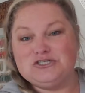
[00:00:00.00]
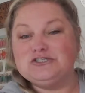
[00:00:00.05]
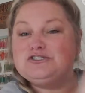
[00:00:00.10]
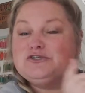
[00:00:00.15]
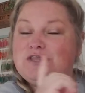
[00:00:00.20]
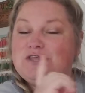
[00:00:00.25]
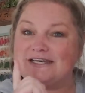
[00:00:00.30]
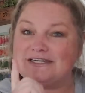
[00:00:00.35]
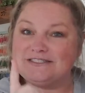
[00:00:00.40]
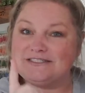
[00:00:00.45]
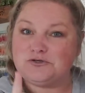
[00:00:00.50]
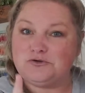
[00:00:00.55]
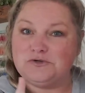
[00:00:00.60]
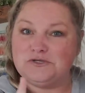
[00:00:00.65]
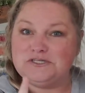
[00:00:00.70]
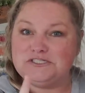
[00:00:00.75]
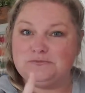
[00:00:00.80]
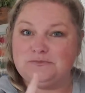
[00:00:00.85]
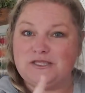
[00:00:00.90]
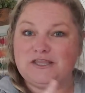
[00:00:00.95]
So that is going
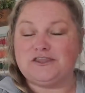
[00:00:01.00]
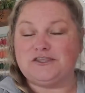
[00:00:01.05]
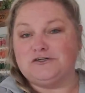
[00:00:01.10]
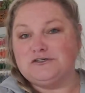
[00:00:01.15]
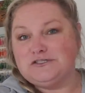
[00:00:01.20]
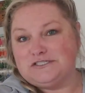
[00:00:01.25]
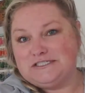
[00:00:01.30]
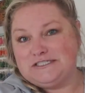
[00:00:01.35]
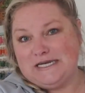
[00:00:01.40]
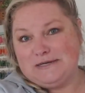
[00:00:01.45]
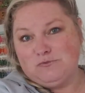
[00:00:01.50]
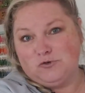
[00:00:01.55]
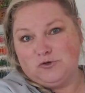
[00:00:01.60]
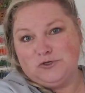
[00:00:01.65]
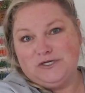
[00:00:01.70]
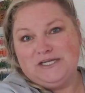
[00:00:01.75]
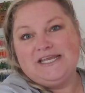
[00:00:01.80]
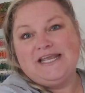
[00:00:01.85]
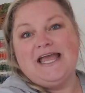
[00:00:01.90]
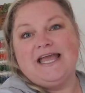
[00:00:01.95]
to be Thursday
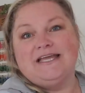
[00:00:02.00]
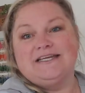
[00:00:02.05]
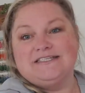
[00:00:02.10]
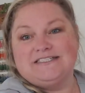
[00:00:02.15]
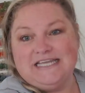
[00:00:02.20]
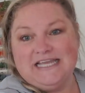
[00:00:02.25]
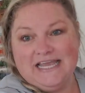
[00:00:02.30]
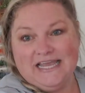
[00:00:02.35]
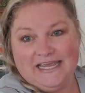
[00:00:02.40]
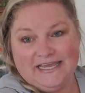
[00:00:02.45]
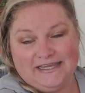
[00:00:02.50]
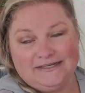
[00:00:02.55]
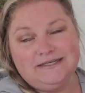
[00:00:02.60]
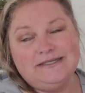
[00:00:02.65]
morning at 10.